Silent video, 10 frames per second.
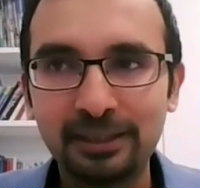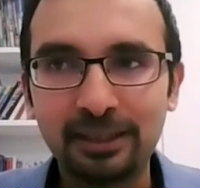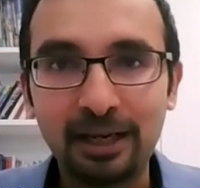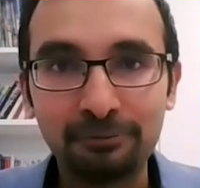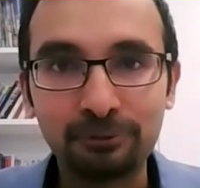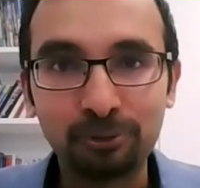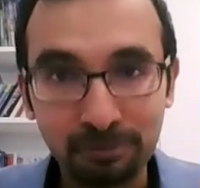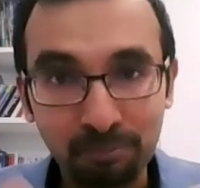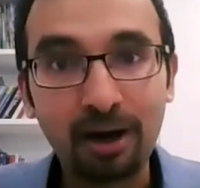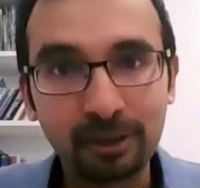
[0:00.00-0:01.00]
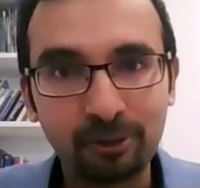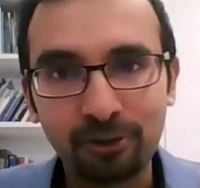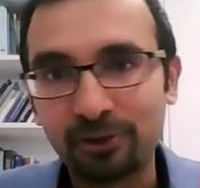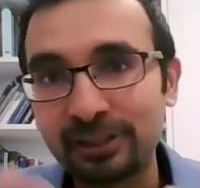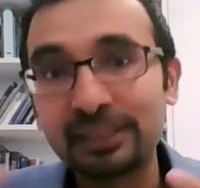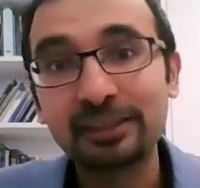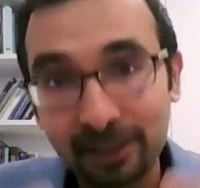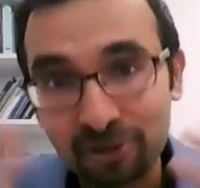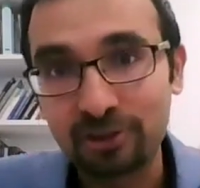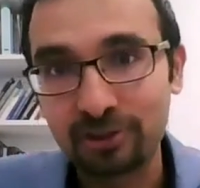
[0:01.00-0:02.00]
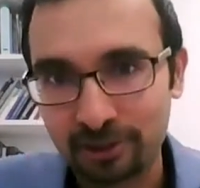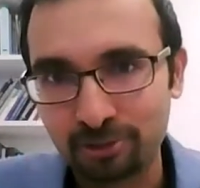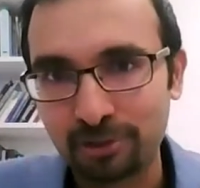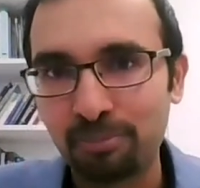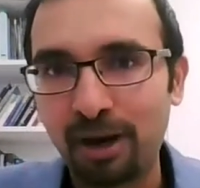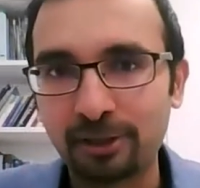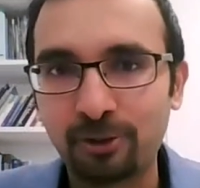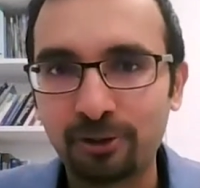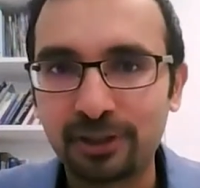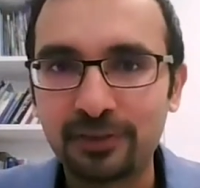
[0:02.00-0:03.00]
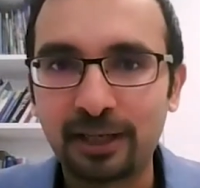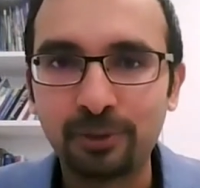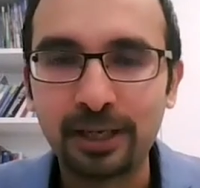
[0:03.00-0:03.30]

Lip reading: have to embark on, or it encourages us to embark on in that way.